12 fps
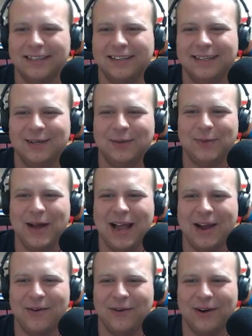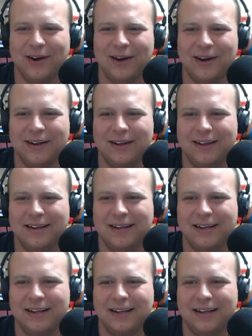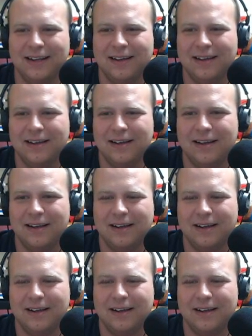It's been too long, man.